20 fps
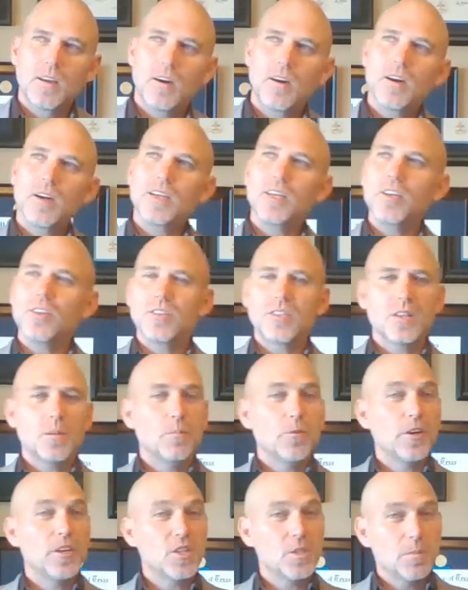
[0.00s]
argued to the
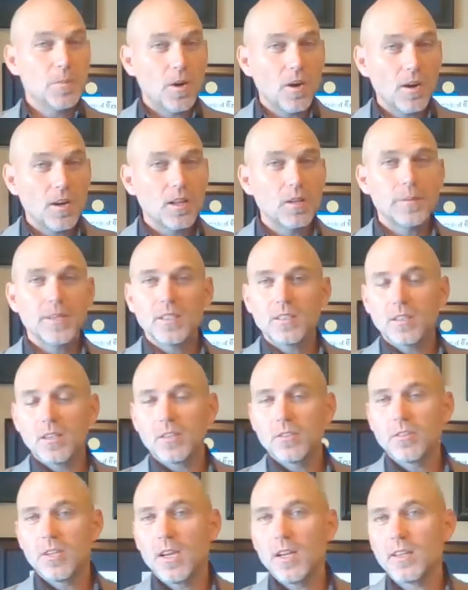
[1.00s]
British Parliament and
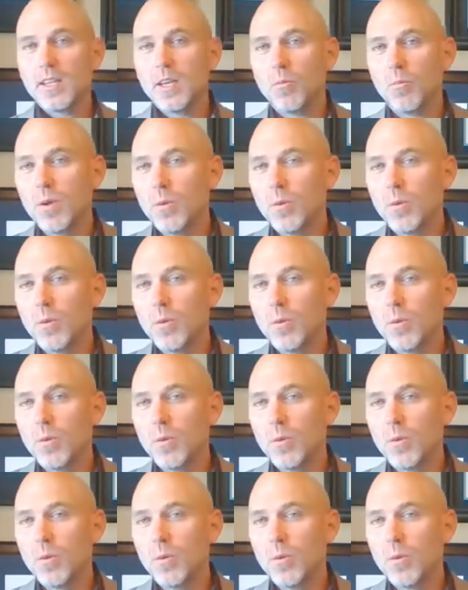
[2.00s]
the Crown that